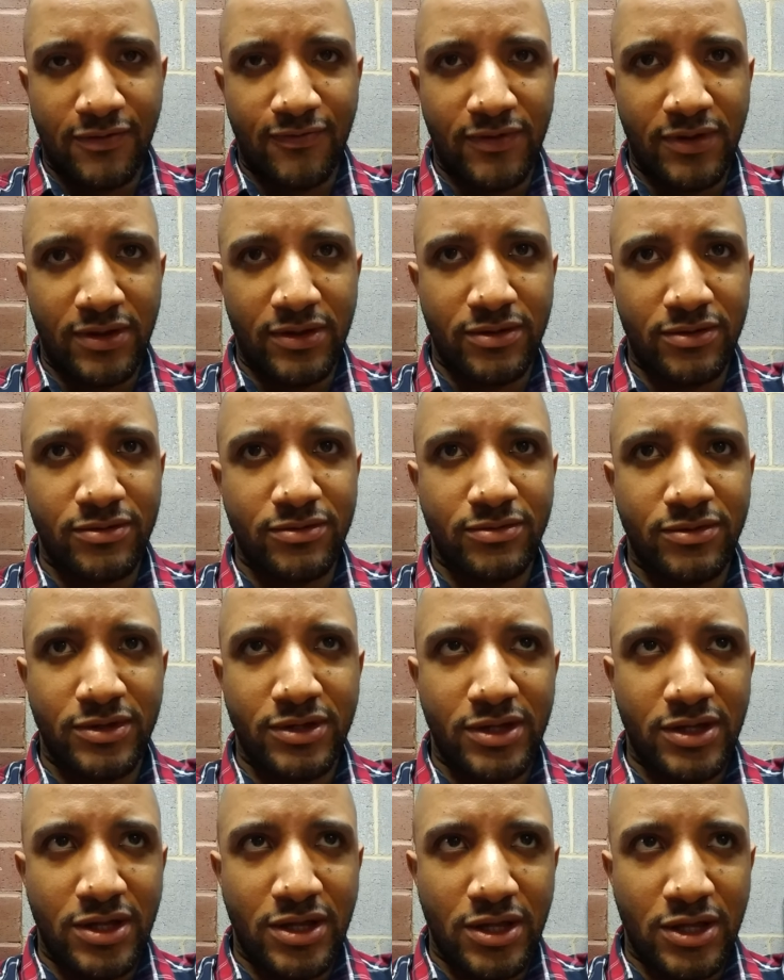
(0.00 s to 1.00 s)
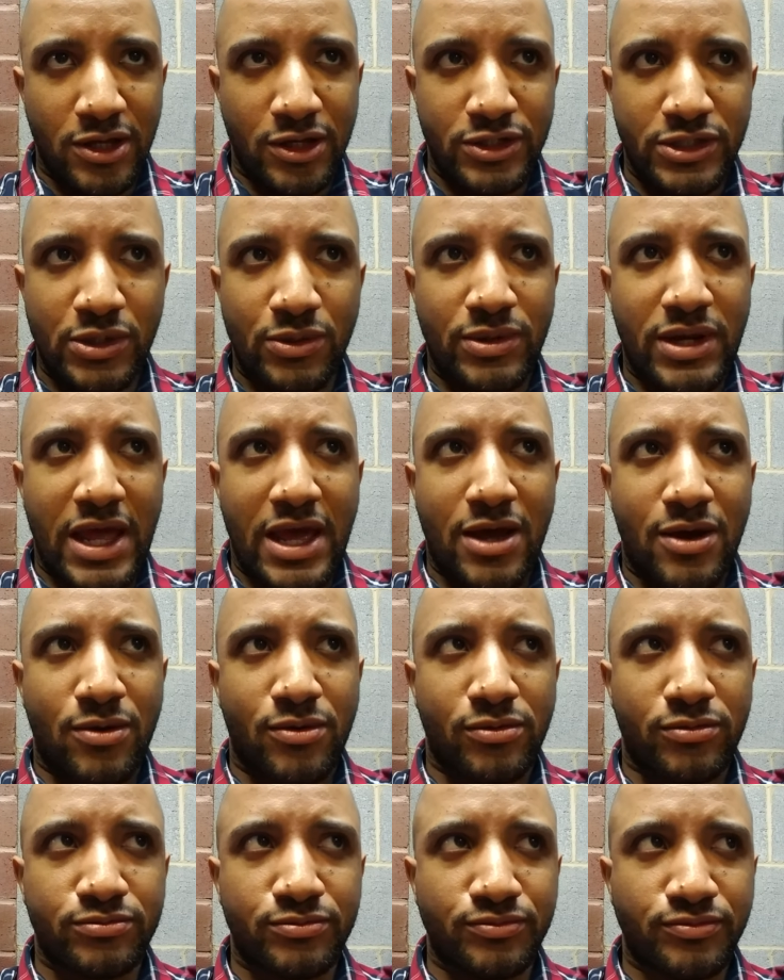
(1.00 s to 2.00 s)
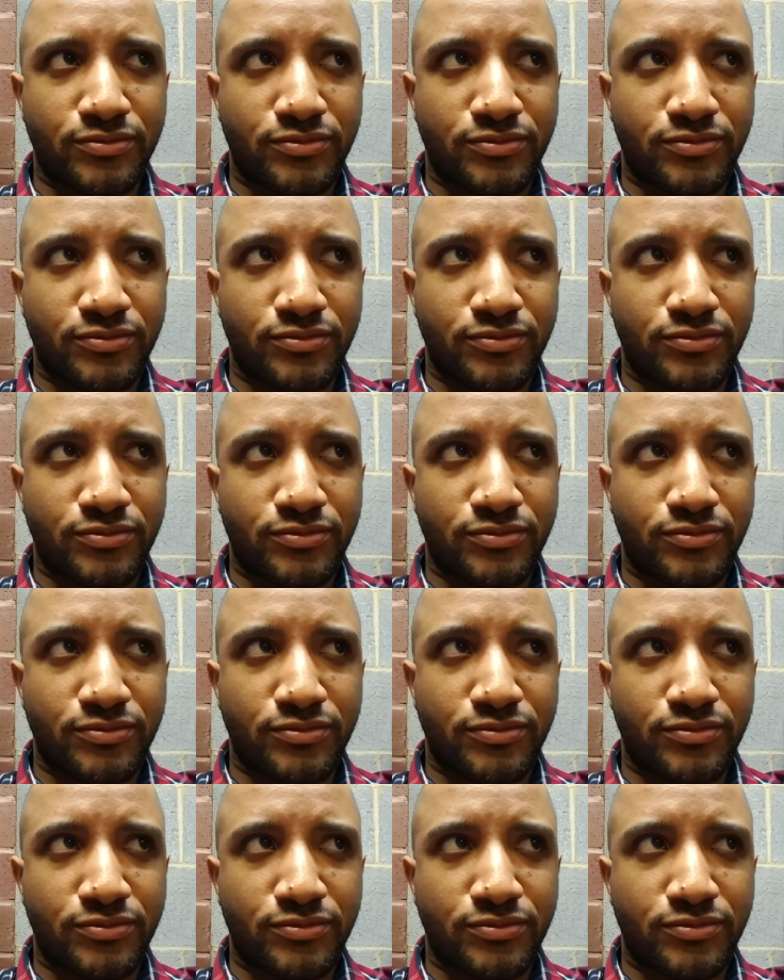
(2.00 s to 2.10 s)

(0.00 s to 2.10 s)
feel so down,